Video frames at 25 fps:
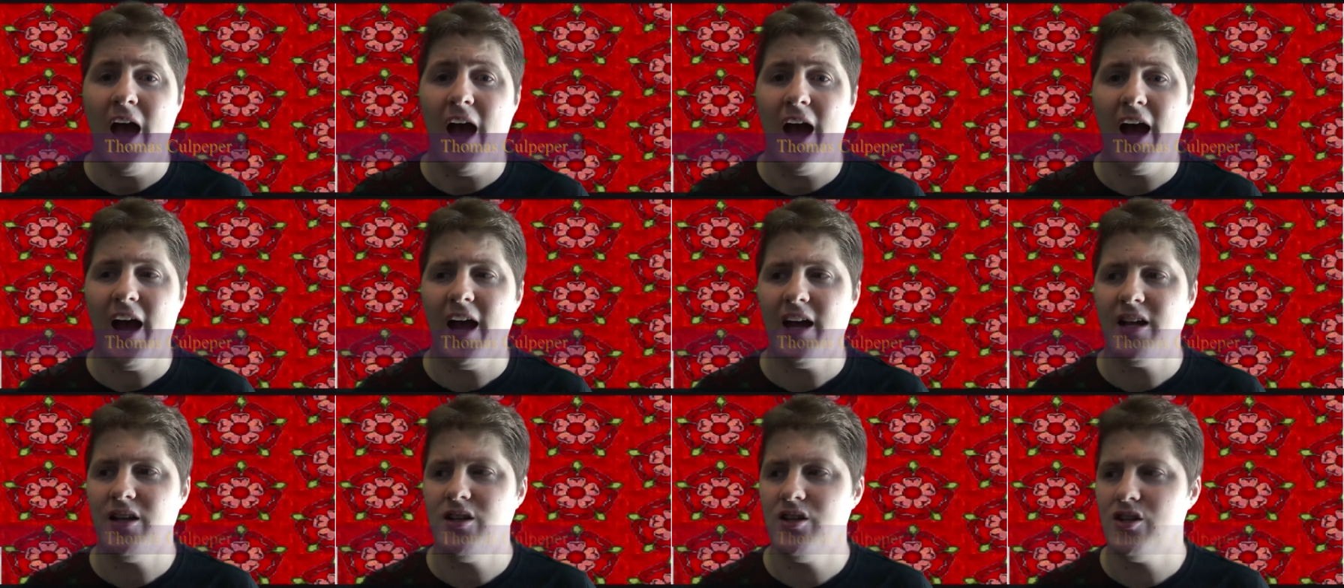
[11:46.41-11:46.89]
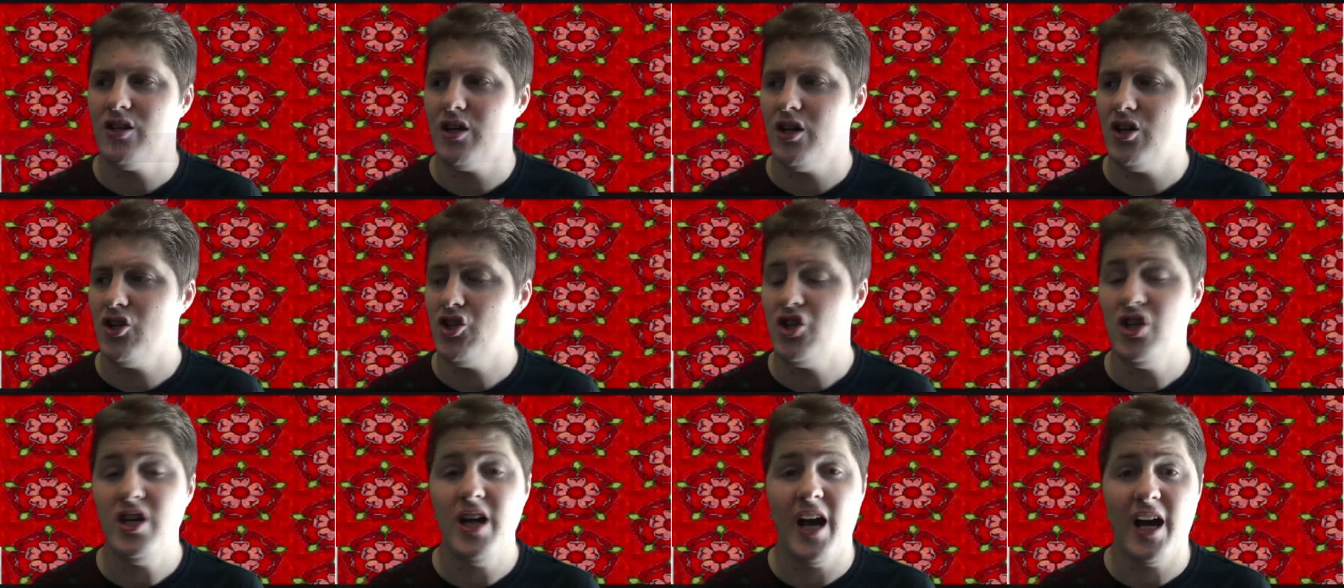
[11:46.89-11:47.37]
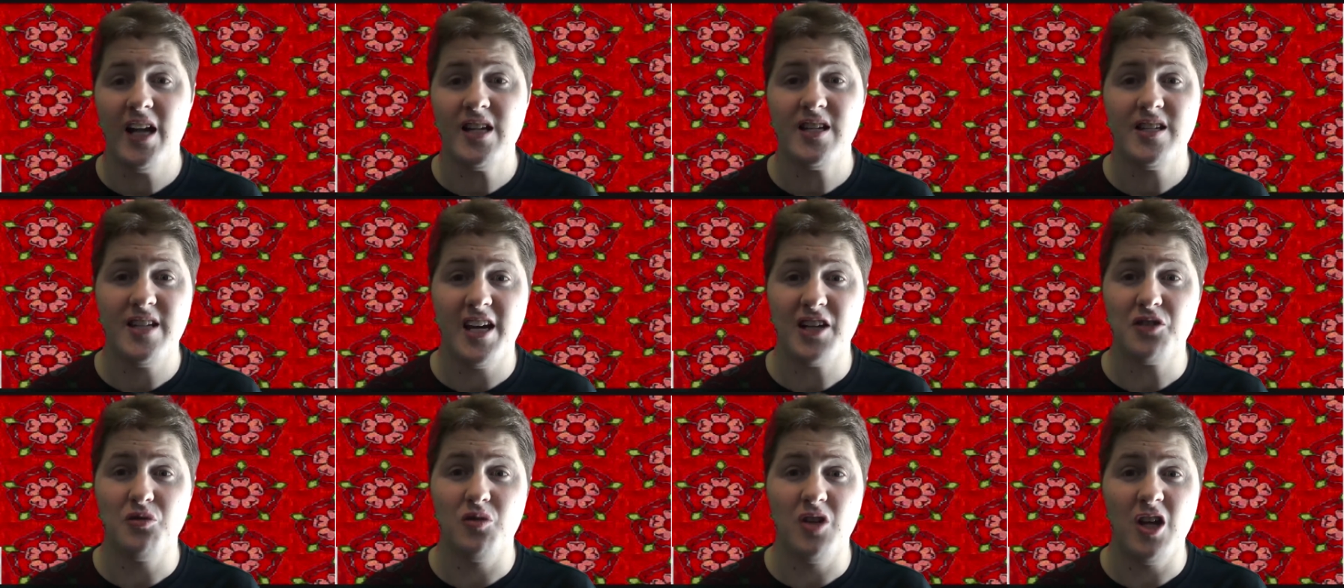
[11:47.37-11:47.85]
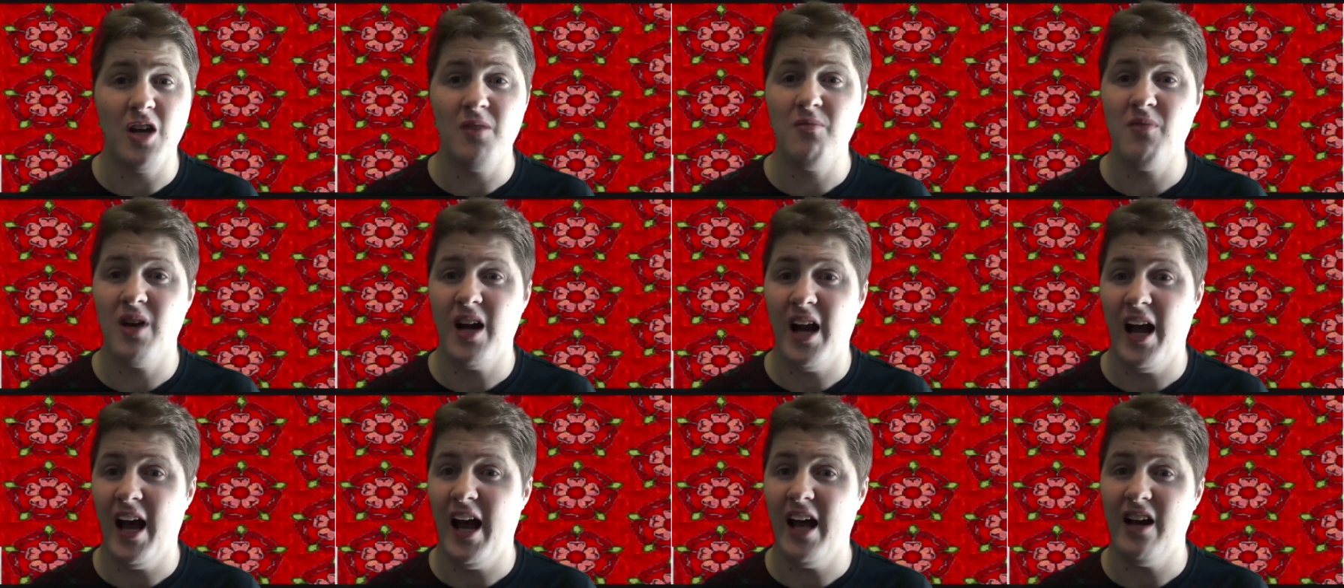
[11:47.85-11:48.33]
And she had sex with him
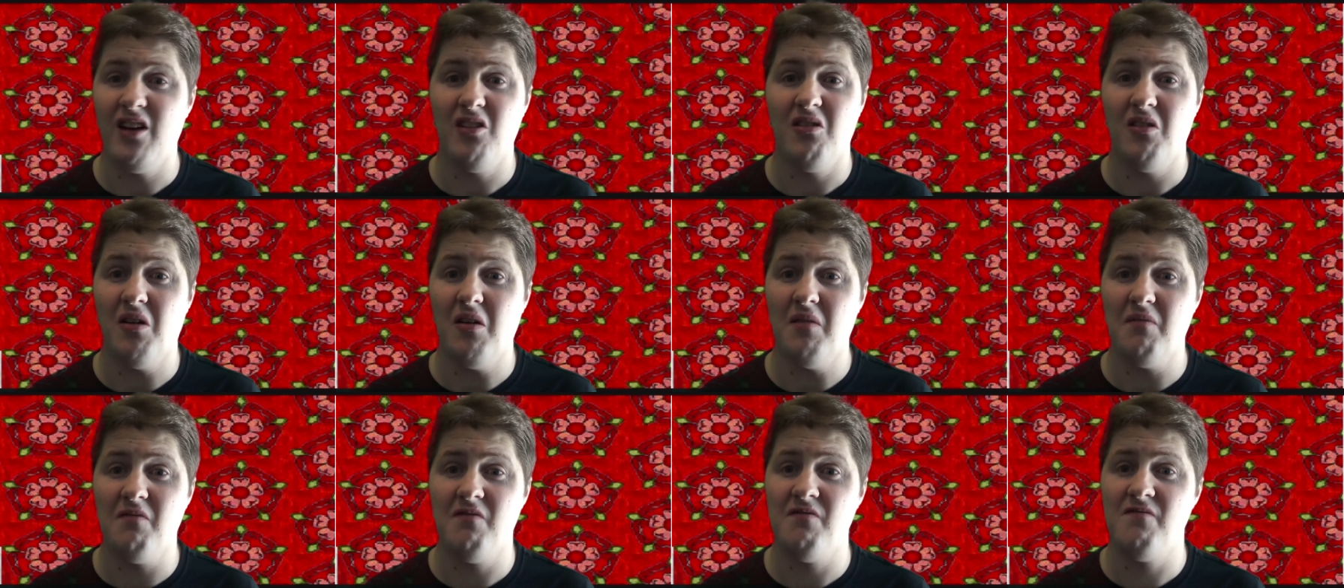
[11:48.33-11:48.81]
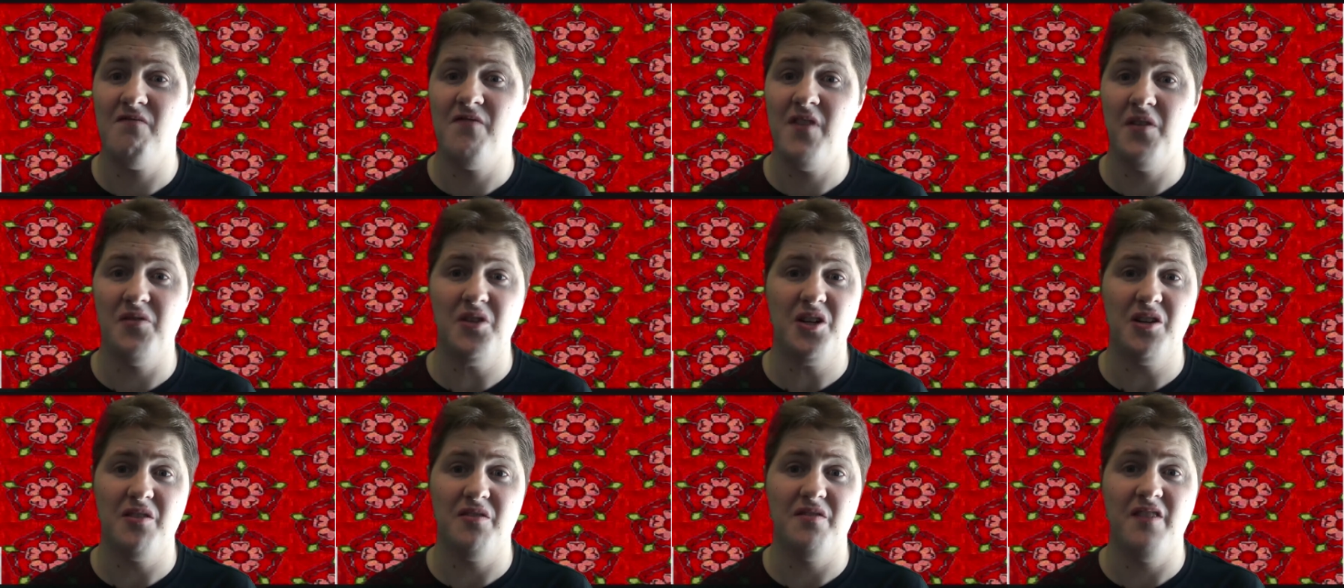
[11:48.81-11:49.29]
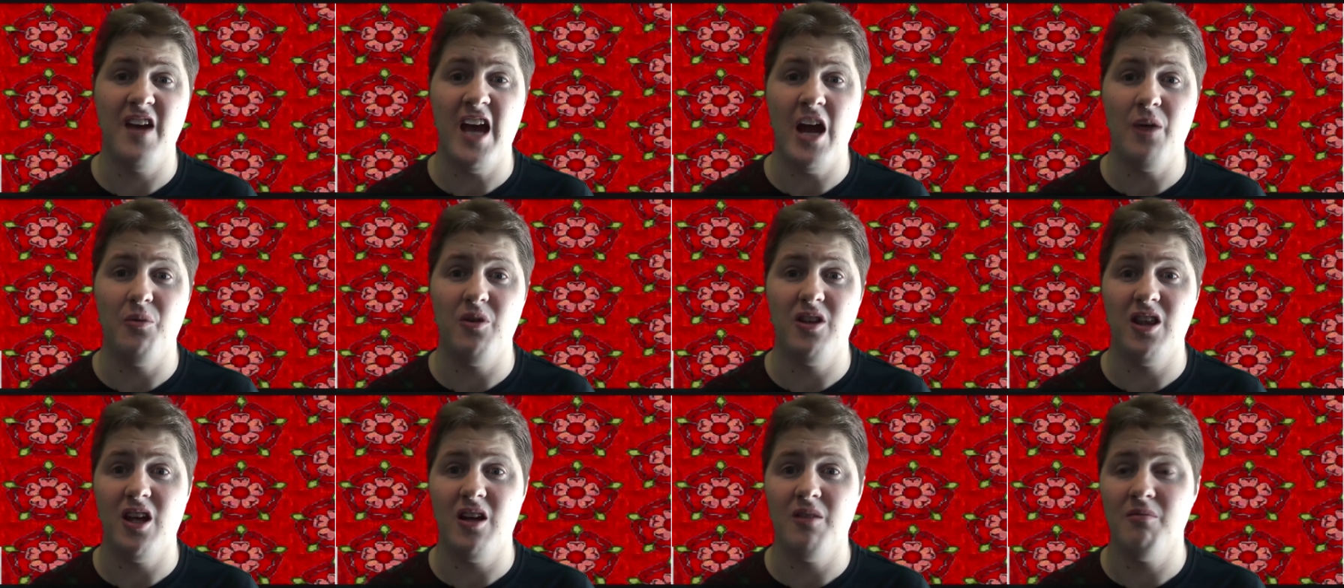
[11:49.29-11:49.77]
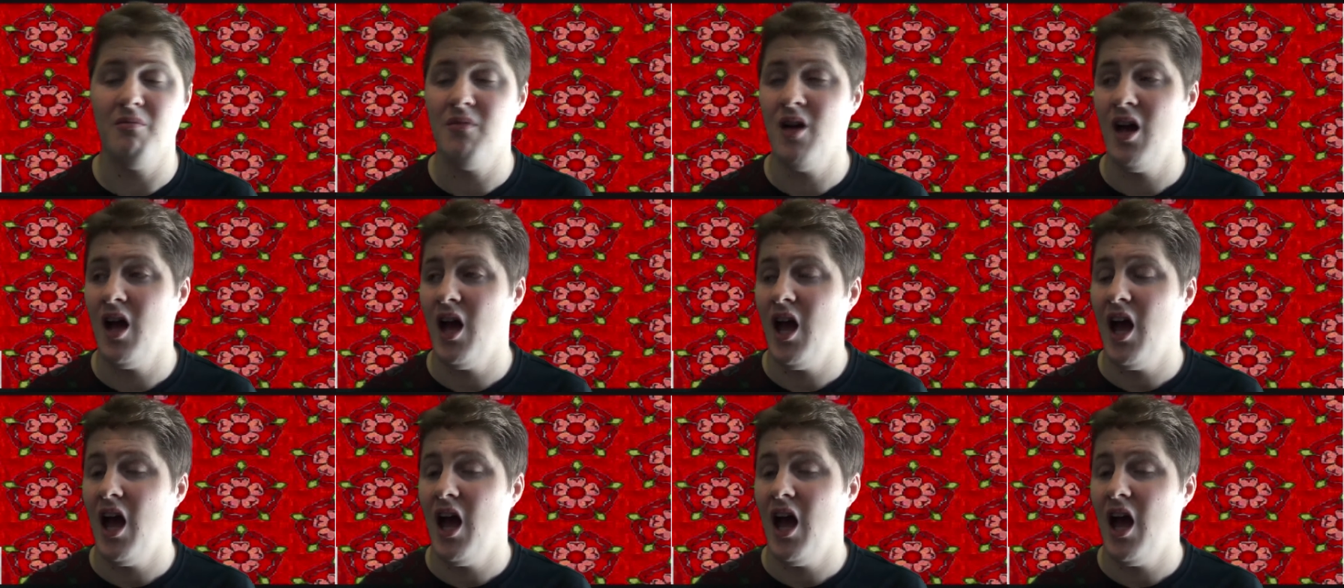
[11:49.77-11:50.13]
and had a vivid affair with him.